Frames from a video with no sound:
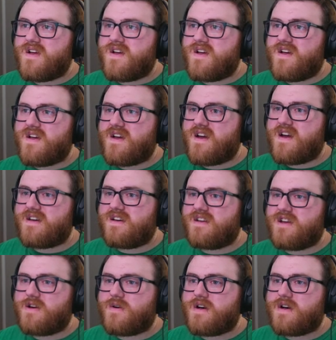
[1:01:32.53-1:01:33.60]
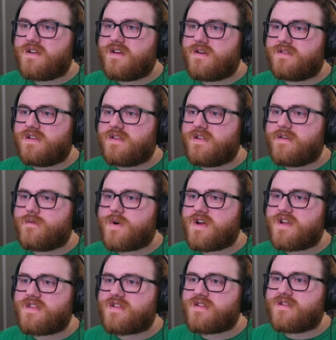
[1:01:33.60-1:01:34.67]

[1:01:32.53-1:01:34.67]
Yeah, you know what? You only live once.